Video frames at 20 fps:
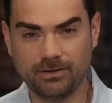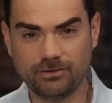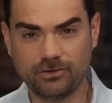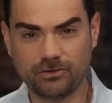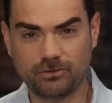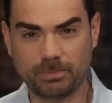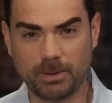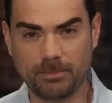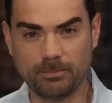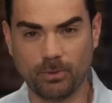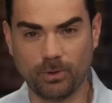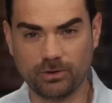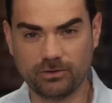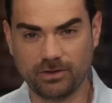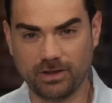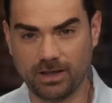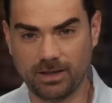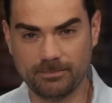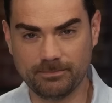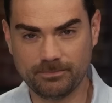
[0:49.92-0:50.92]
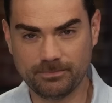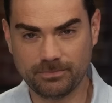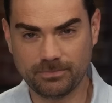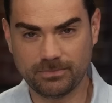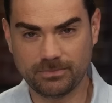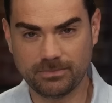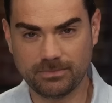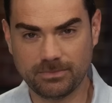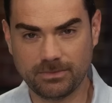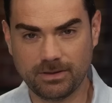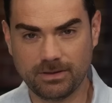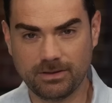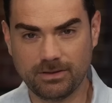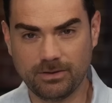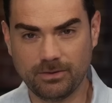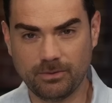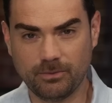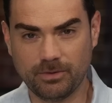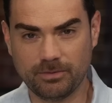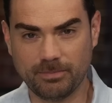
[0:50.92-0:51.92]
to spend more time
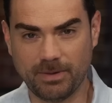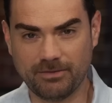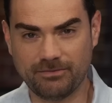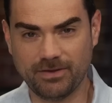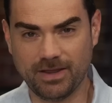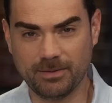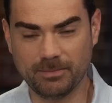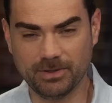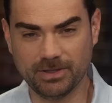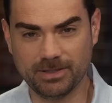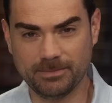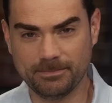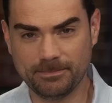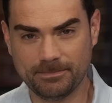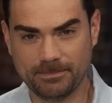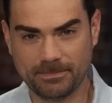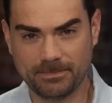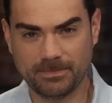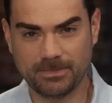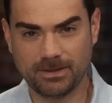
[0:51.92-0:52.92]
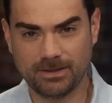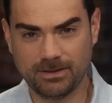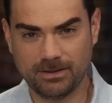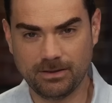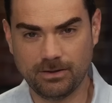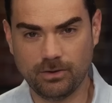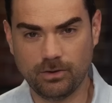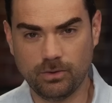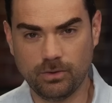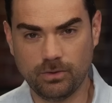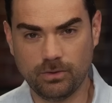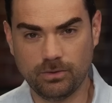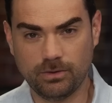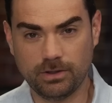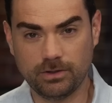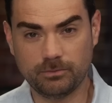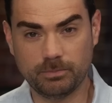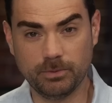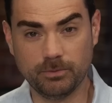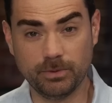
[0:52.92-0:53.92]
with my family.
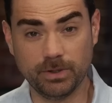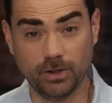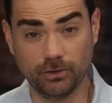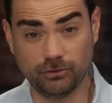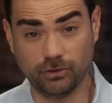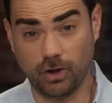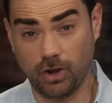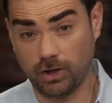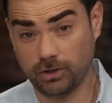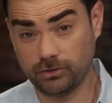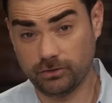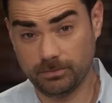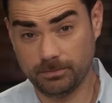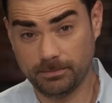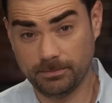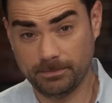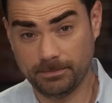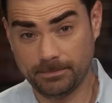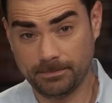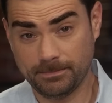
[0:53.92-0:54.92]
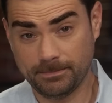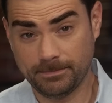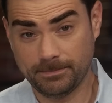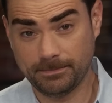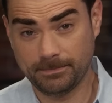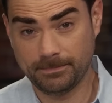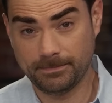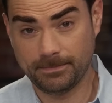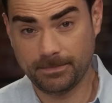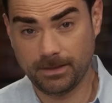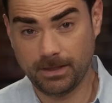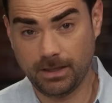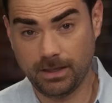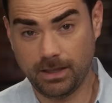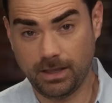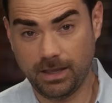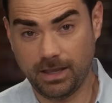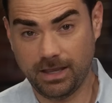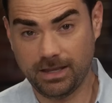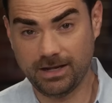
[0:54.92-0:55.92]
It's been real, dogs.
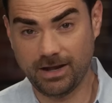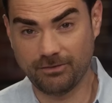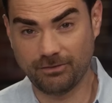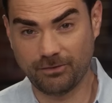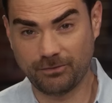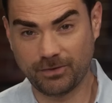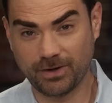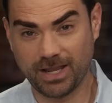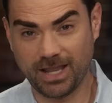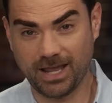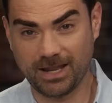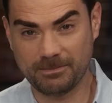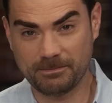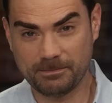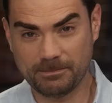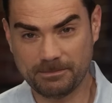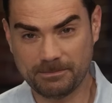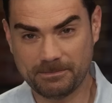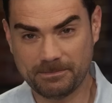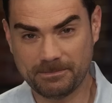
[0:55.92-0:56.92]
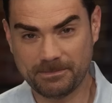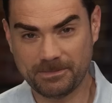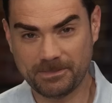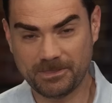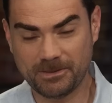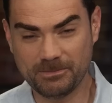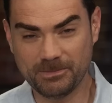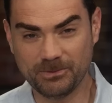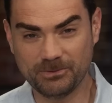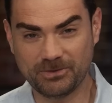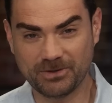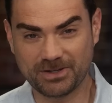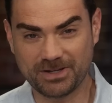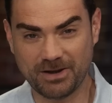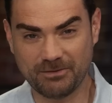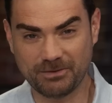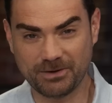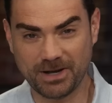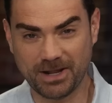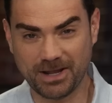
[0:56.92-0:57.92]
And never forget, music never